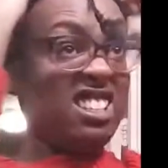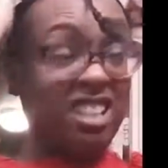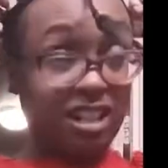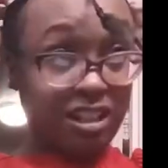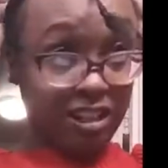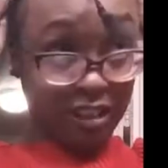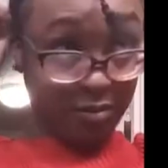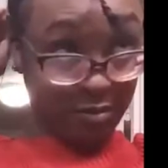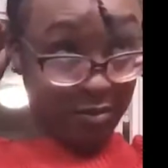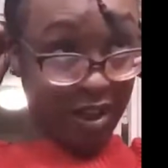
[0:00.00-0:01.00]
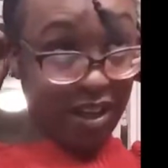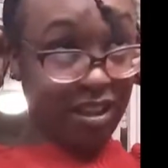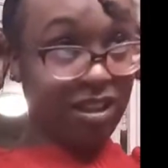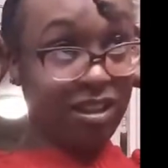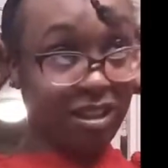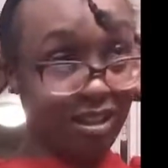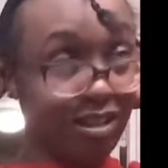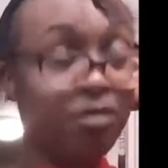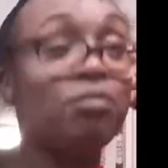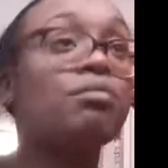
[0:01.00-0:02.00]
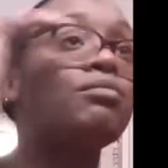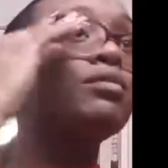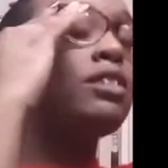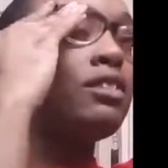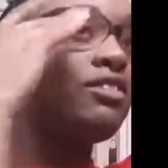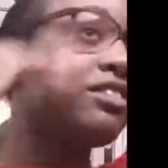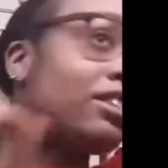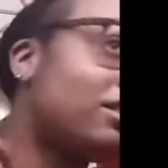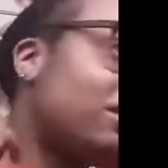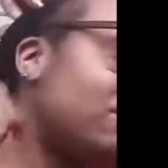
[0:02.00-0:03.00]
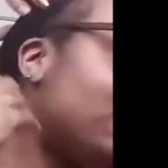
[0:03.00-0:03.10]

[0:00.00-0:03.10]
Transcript: slide this back up to the front